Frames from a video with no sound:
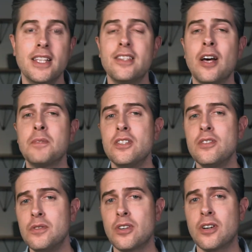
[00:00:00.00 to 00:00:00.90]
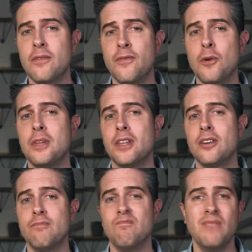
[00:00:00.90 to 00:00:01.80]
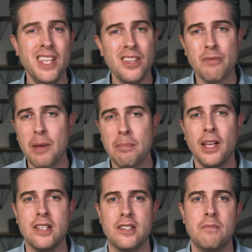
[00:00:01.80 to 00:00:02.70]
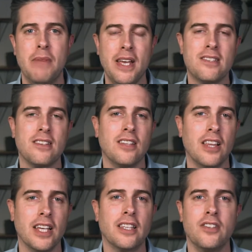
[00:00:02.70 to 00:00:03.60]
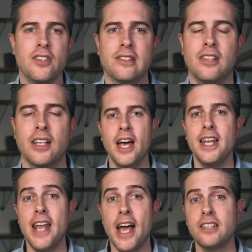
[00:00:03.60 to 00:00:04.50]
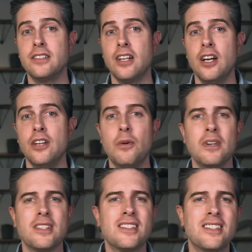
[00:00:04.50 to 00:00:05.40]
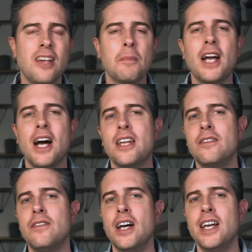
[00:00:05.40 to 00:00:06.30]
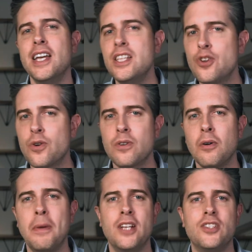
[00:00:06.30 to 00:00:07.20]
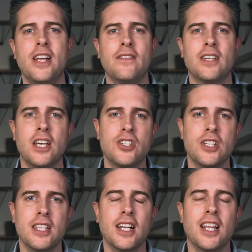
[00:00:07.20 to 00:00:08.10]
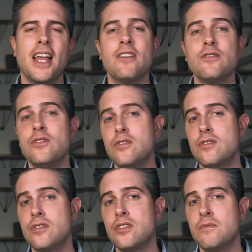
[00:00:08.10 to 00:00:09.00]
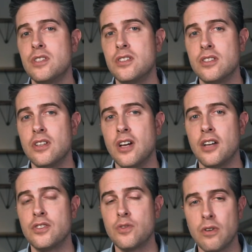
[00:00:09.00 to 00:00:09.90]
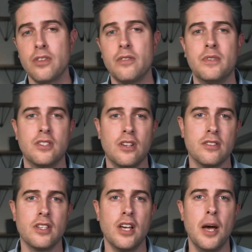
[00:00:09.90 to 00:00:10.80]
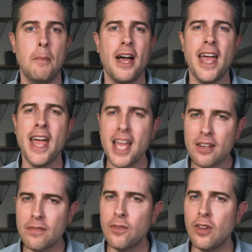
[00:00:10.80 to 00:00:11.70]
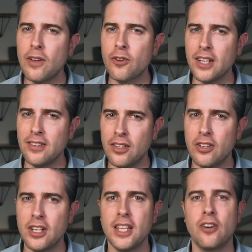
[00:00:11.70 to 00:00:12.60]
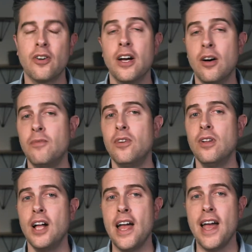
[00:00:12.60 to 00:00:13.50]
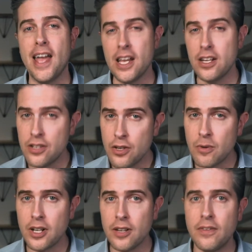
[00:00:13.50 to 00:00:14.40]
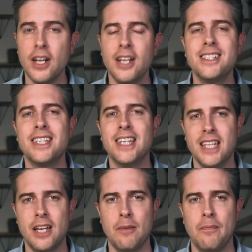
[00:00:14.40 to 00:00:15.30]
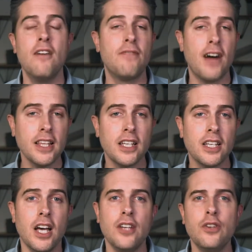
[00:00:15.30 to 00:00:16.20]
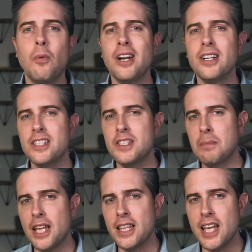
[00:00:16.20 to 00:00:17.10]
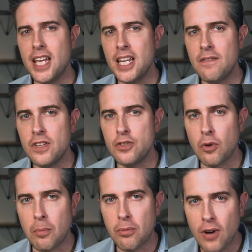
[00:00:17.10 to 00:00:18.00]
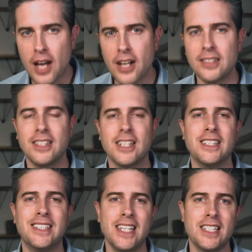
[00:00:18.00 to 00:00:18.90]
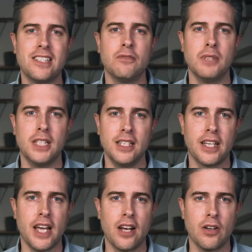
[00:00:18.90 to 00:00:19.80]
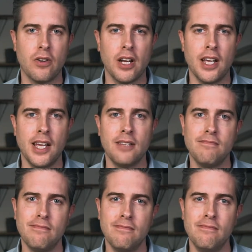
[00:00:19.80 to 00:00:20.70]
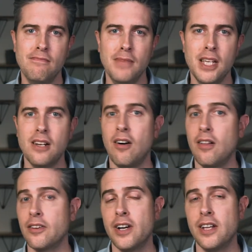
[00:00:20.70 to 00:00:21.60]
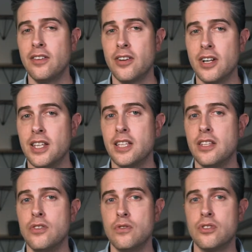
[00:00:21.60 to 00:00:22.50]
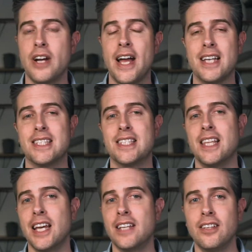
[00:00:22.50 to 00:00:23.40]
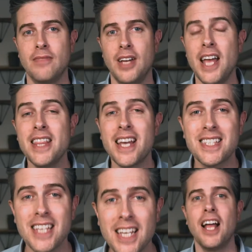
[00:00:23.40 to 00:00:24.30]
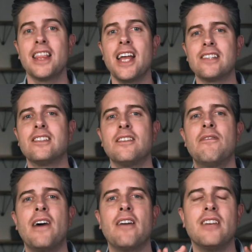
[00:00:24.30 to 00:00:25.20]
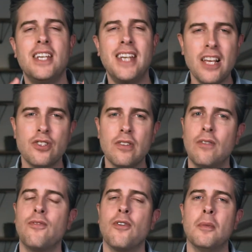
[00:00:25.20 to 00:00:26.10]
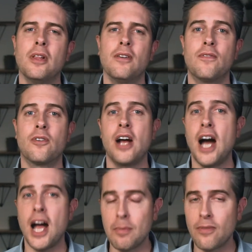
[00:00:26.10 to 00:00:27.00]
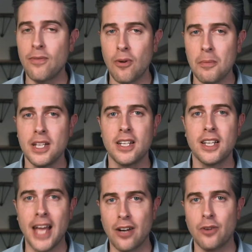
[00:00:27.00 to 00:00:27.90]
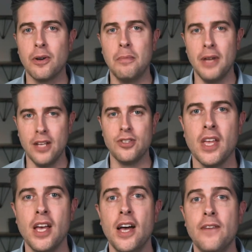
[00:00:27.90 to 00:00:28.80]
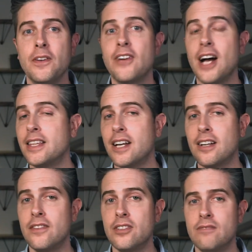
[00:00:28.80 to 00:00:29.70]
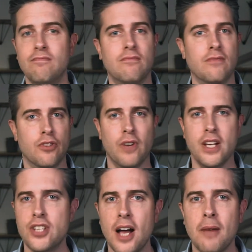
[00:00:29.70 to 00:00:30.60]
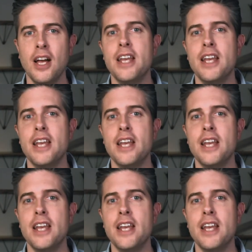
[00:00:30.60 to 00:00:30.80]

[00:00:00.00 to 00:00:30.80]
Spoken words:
This helps the user confirm that they're in the right place based on the link they just clicked. Next, you'll want some kind of internal page navigation that allows users to sort their results by a handful of criteria that are helpful and intuitive to them. Finally, you'll want to display the individual products that exist within the category and meet all the criteria that the user has selected. And that's it. That's the foundational formula for a high-performing category page. If you've got that covered, great job.